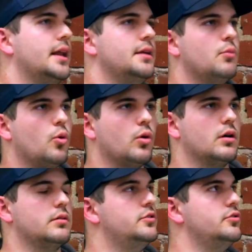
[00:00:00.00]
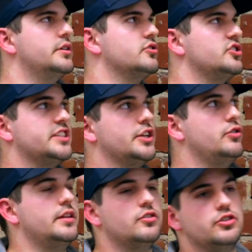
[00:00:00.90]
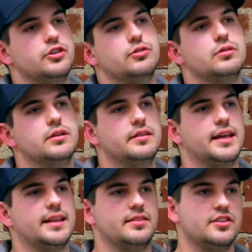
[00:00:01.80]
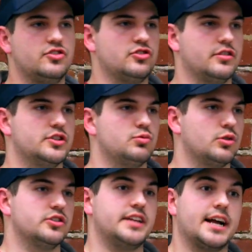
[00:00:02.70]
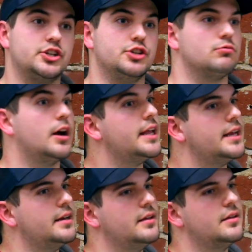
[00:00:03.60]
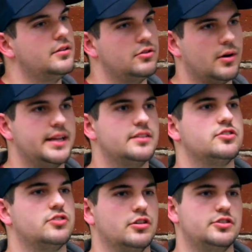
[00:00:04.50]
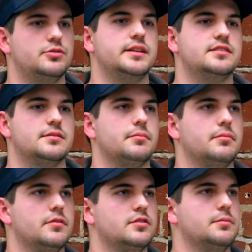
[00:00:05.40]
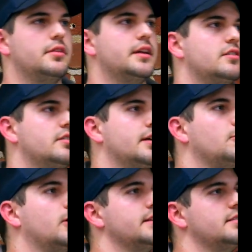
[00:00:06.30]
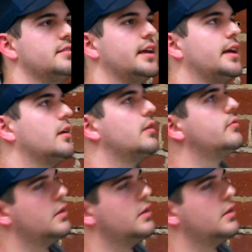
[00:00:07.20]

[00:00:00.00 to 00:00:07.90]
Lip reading: any more due diligence that you need to do, that this service worker is actually running. Do I need to start doing some things that I want it to take care